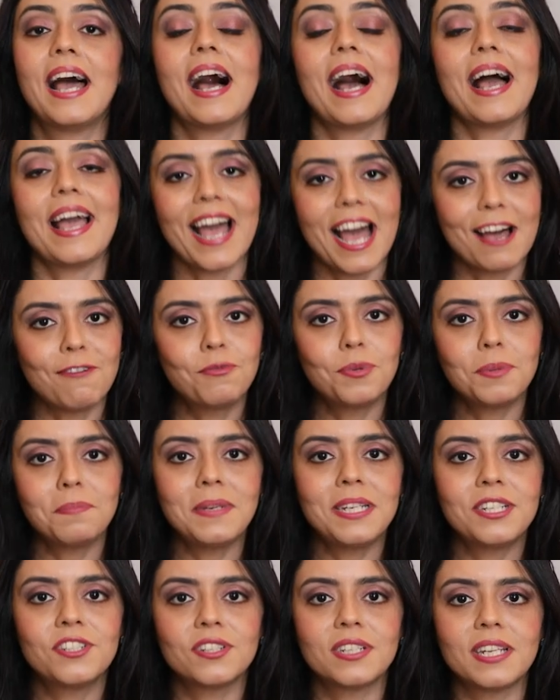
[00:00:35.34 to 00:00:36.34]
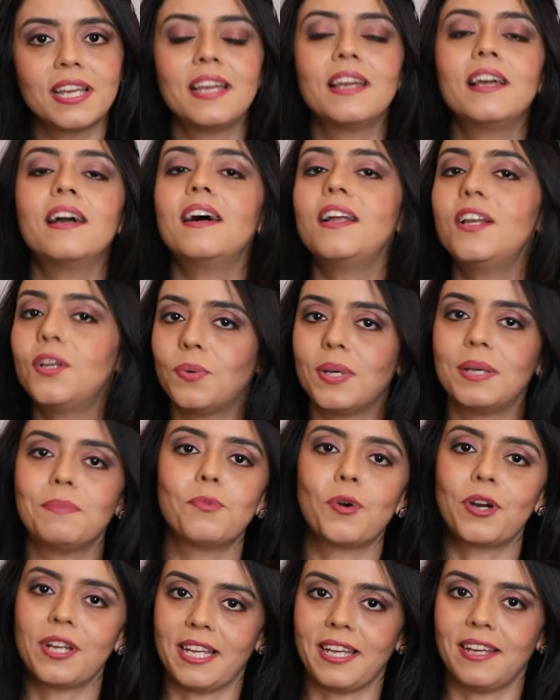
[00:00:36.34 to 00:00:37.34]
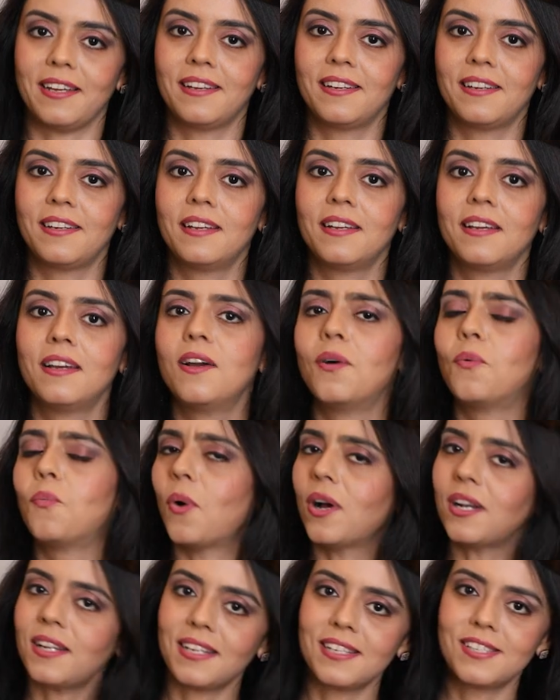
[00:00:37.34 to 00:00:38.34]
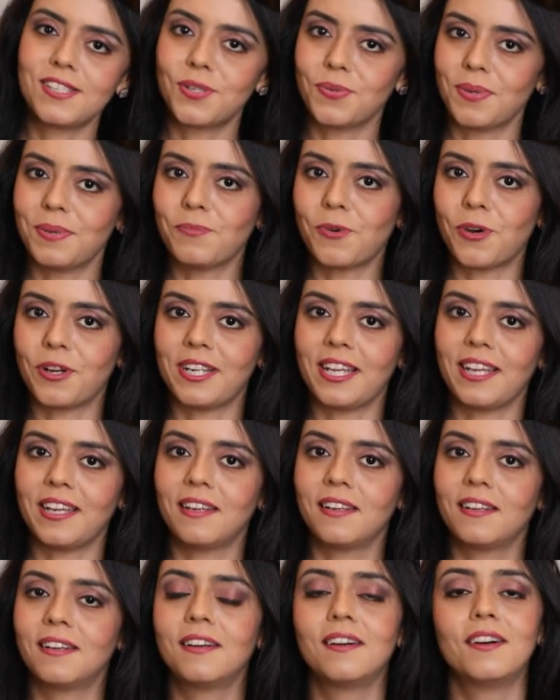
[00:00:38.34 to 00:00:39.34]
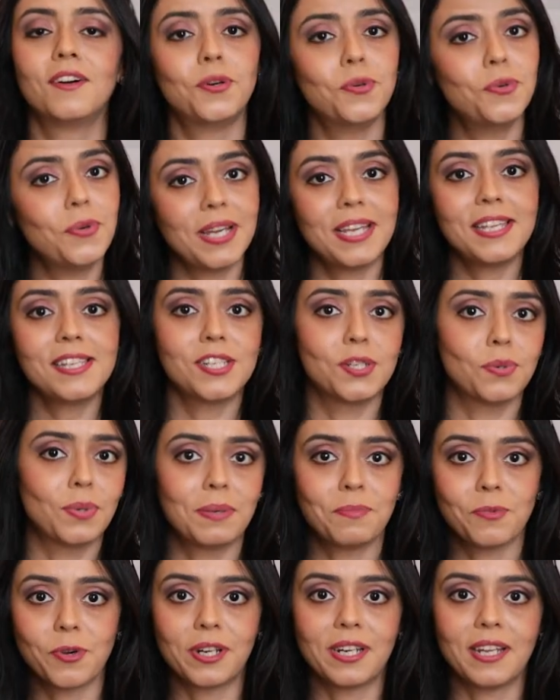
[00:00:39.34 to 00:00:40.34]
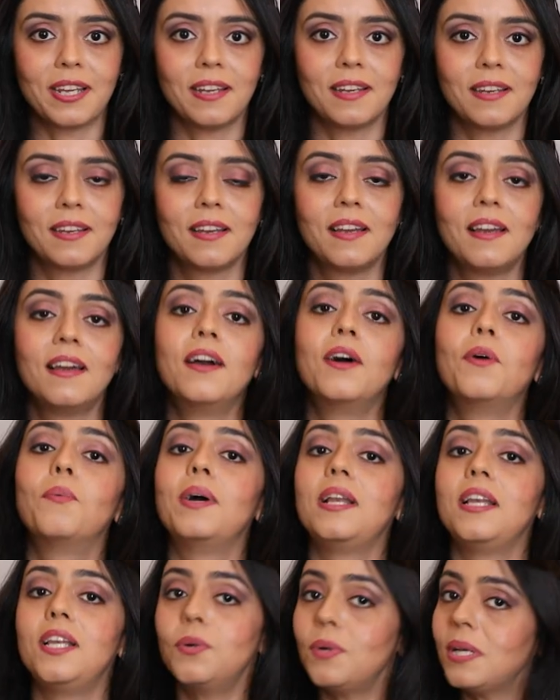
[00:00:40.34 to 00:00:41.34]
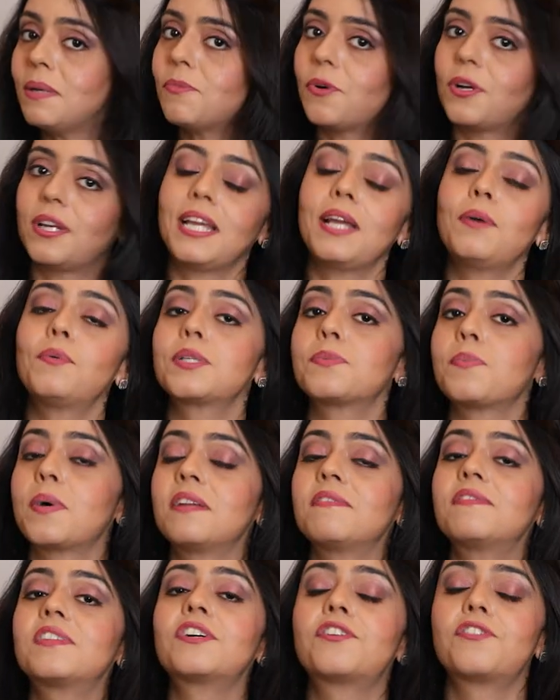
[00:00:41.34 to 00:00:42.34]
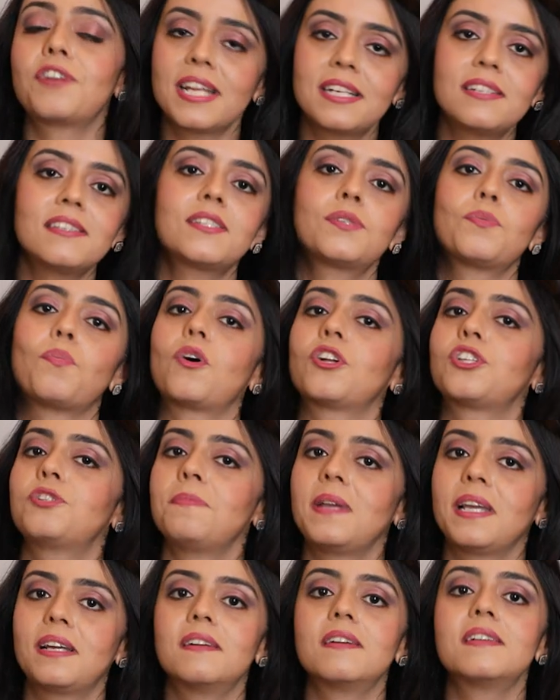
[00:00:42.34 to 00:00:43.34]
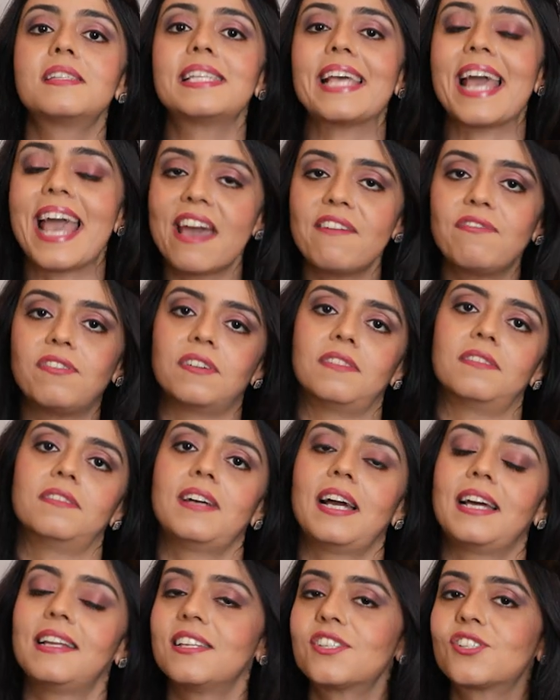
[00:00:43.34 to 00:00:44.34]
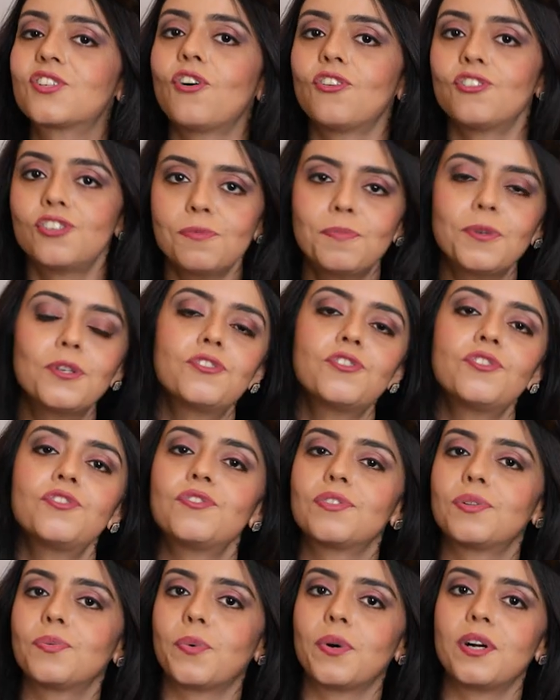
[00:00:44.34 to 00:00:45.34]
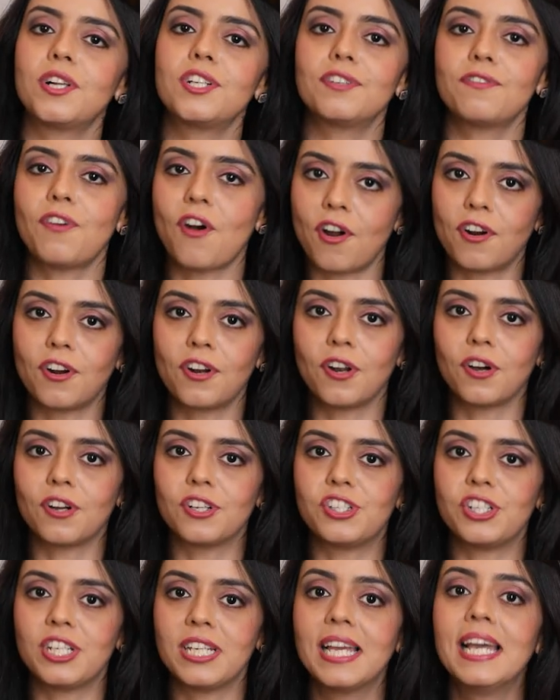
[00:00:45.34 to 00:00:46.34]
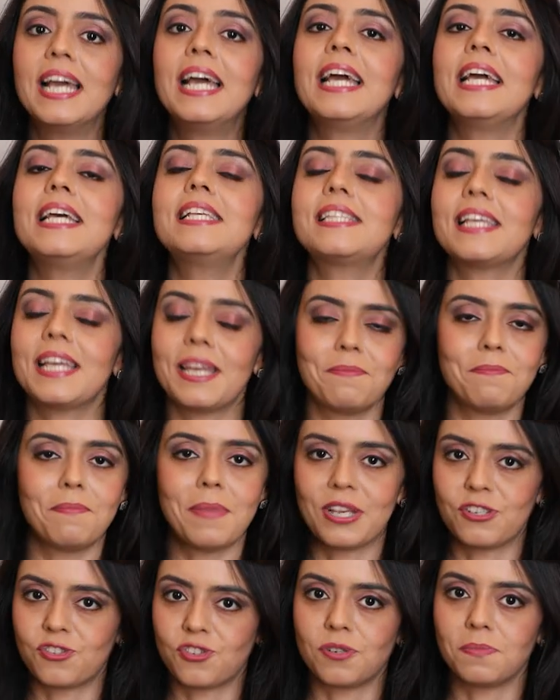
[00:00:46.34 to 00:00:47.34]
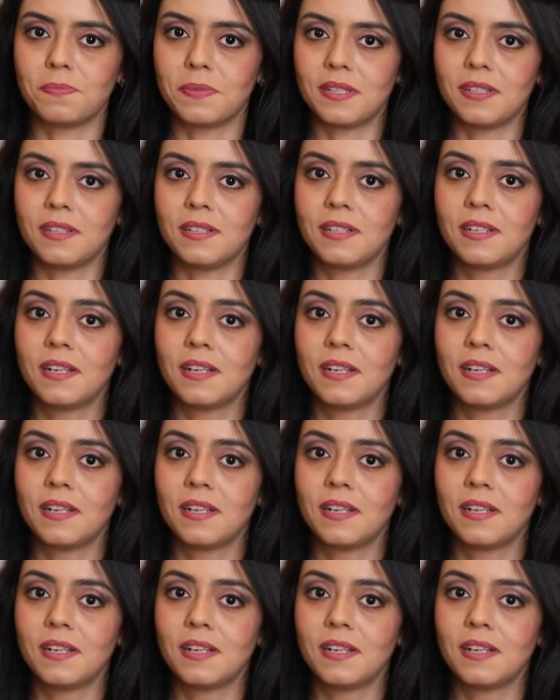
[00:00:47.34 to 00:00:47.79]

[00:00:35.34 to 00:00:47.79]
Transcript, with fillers: I have with me today a Louis Moinet. What is Louis Moinet? Who is Louis Moinet? Well, Louis Moinet was one of the greatest watchmakers ever, and his contribution to the world of horology is immeasurable.